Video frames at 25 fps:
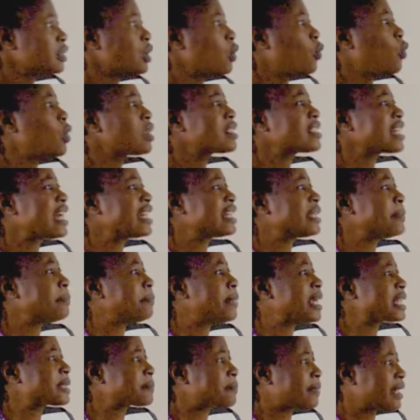what are the
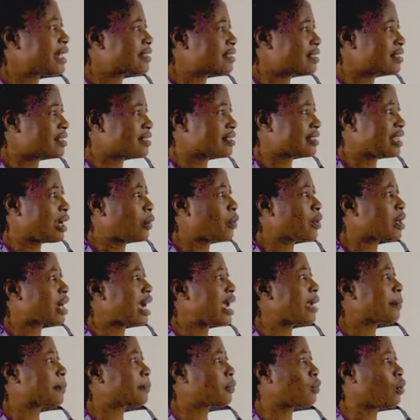best practices that we
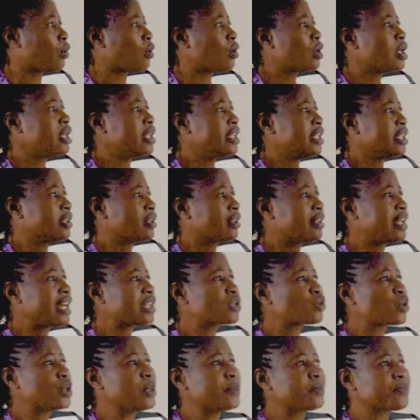can employ in
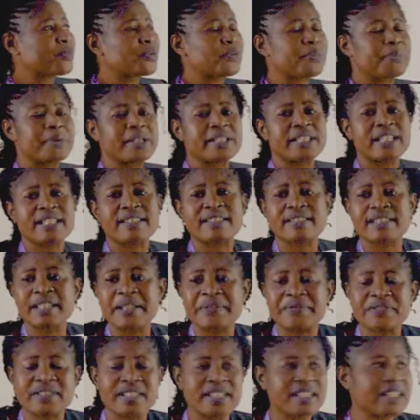order to improve patient
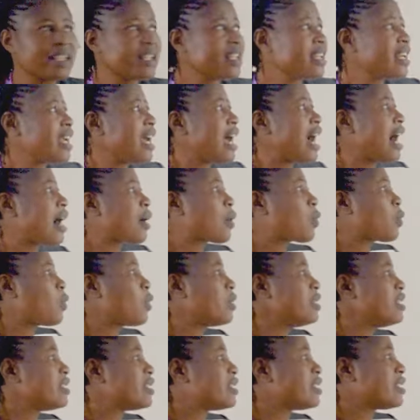safety and
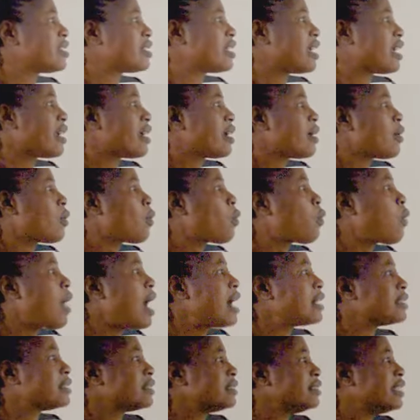quality care?
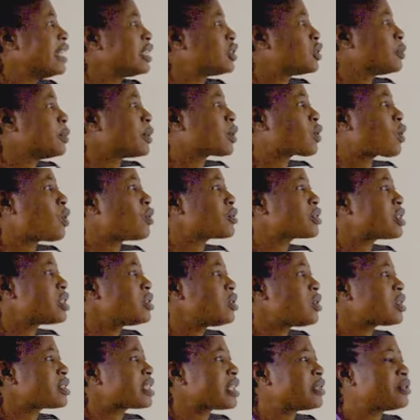One, there should be
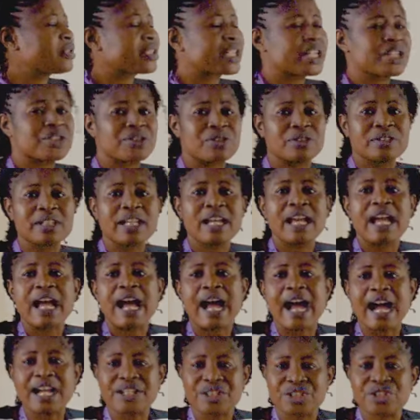continuous education
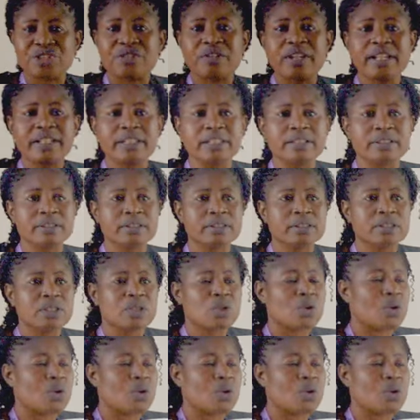and training.